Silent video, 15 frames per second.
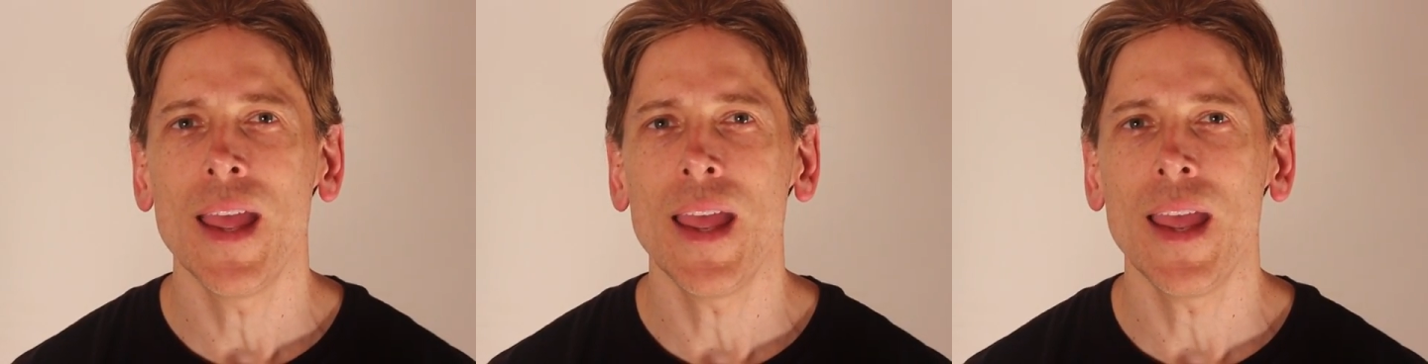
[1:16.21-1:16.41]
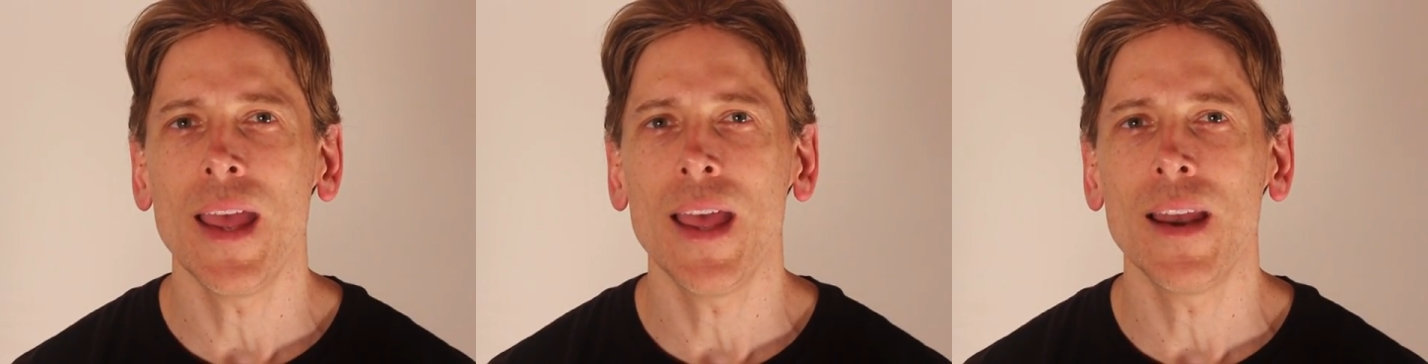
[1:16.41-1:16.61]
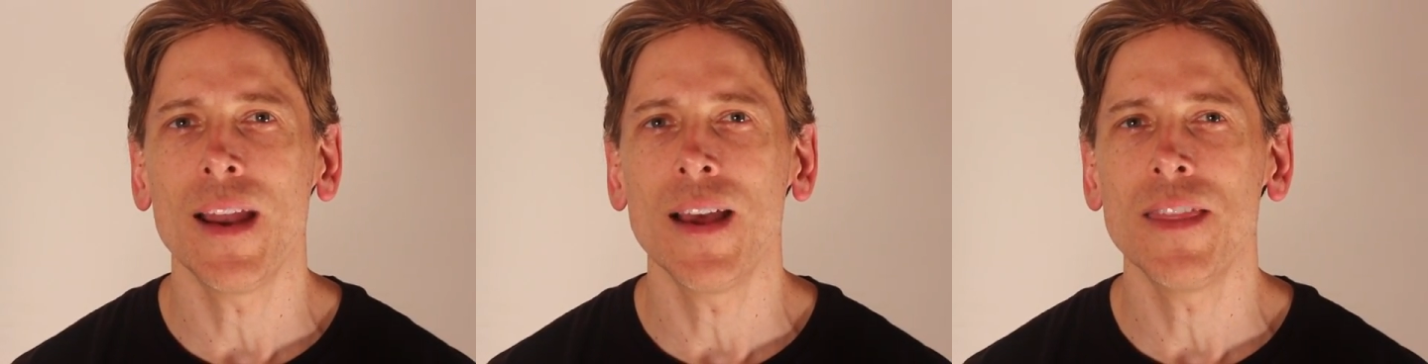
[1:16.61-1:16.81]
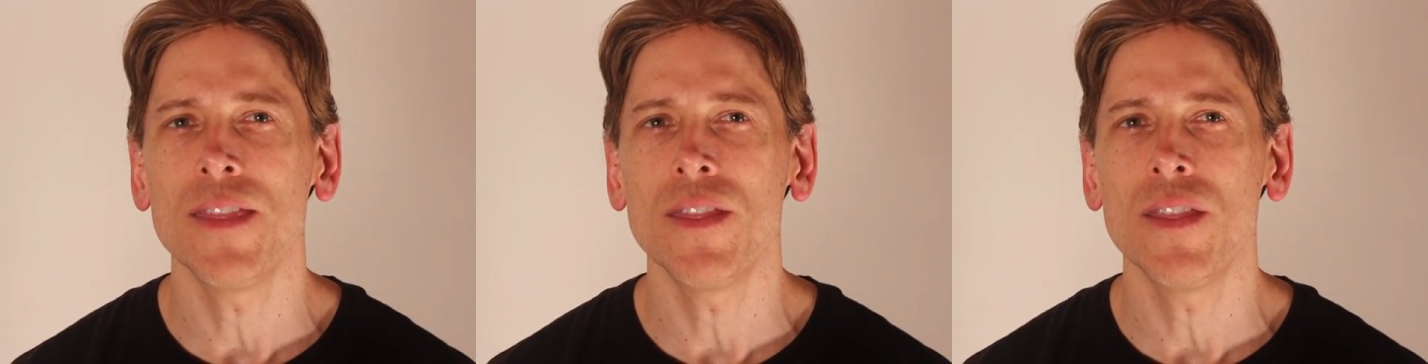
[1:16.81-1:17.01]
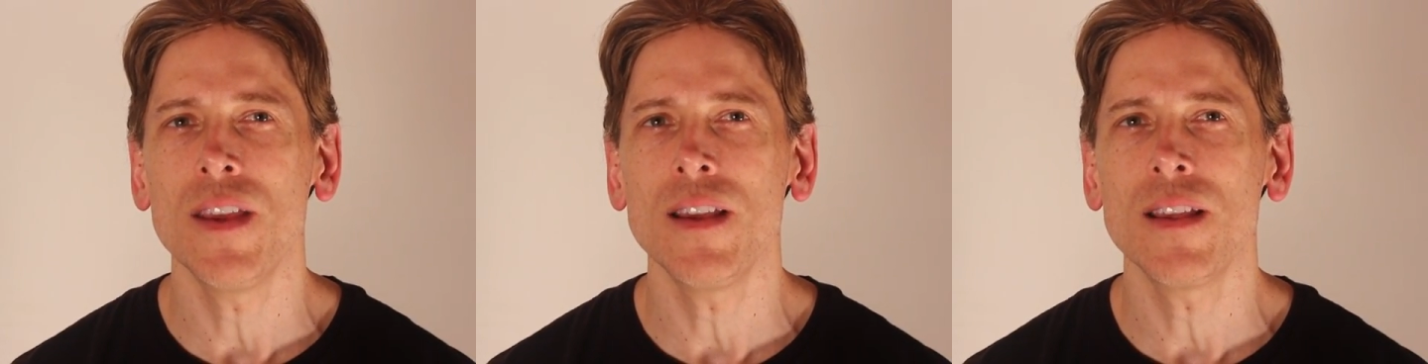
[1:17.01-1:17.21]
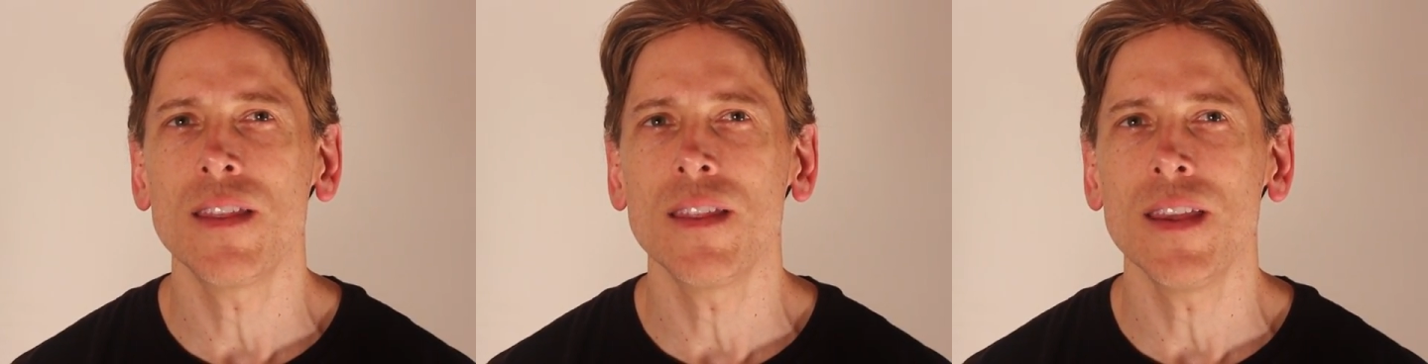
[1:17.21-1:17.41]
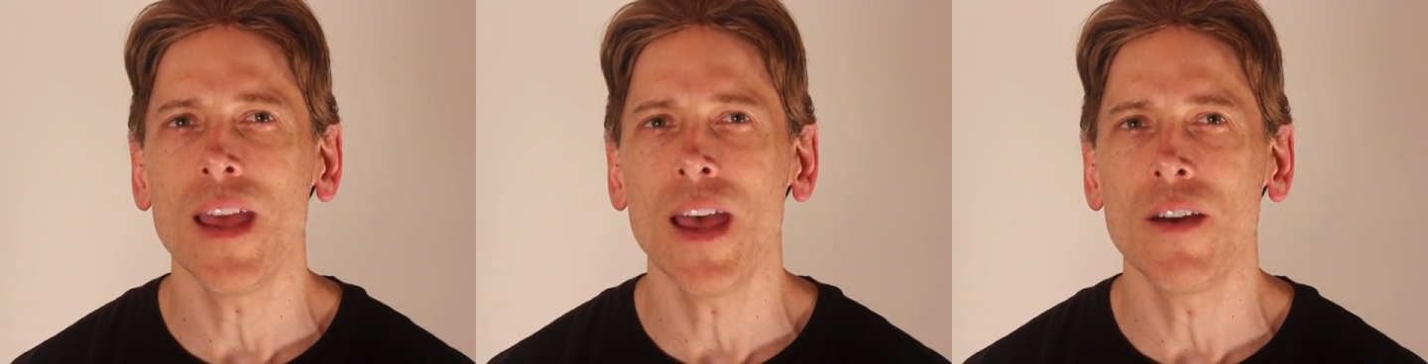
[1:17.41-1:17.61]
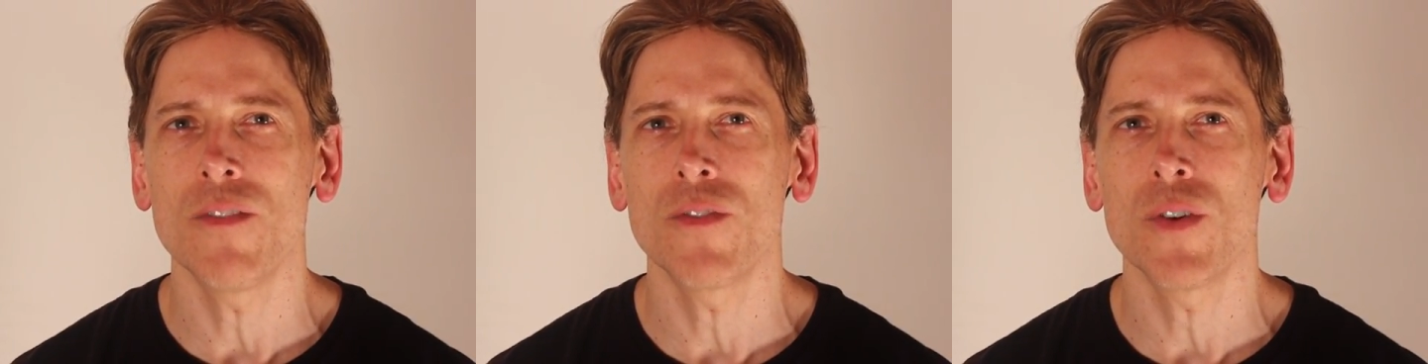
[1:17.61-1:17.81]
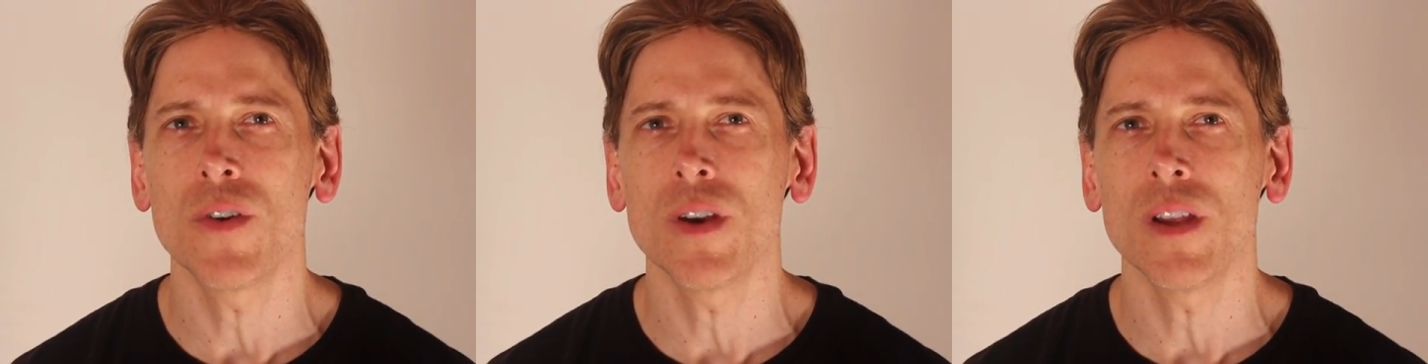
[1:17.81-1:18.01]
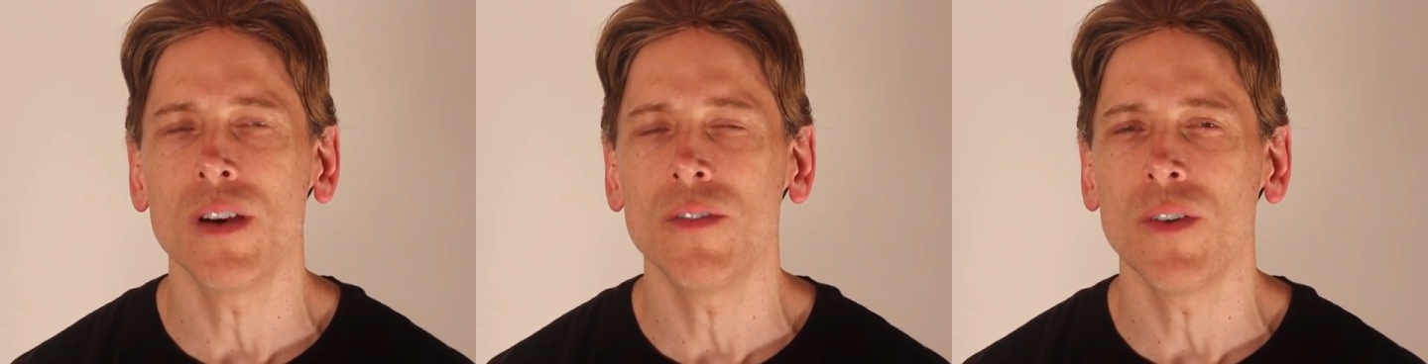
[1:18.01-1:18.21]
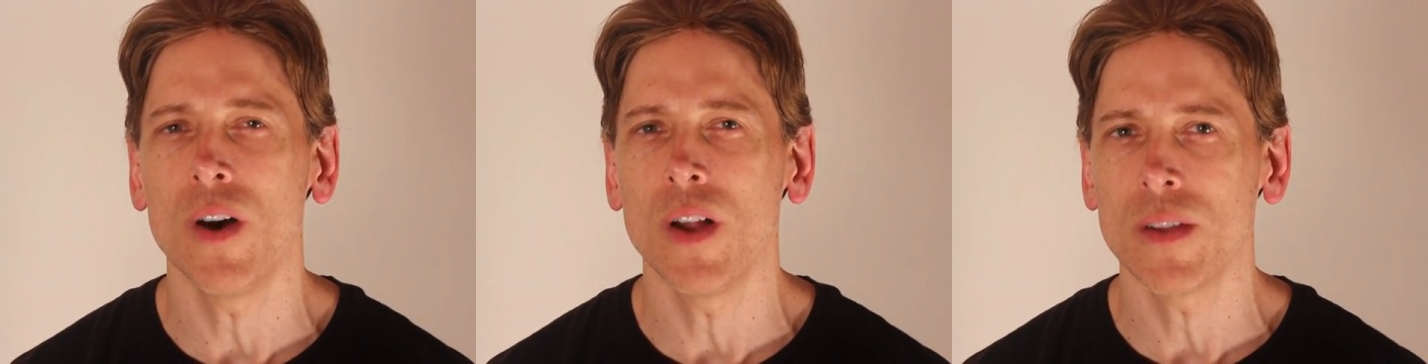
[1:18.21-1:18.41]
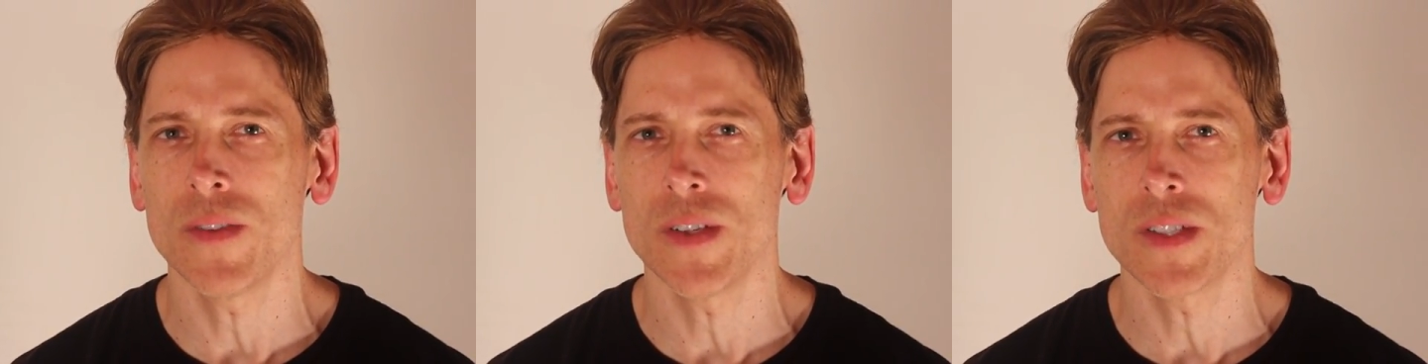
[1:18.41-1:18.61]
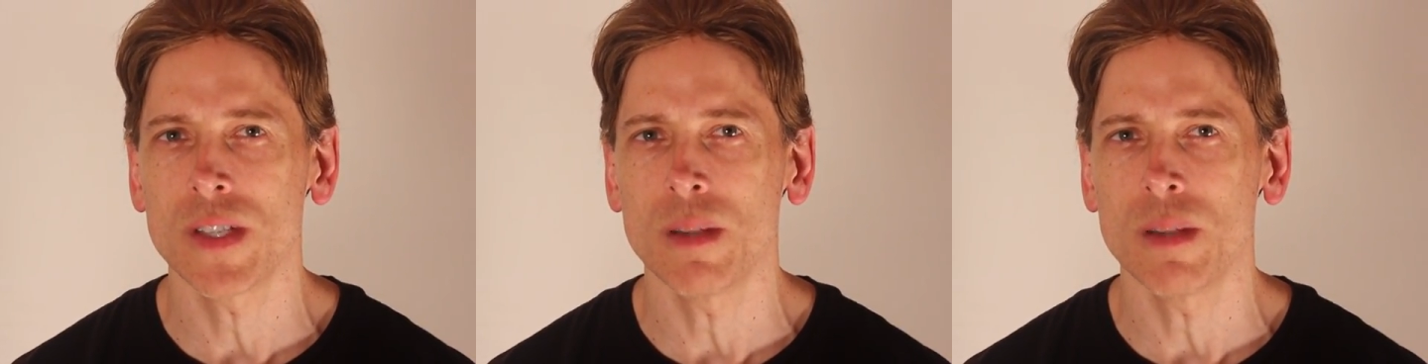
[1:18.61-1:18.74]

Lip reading: and I think the effort of all of us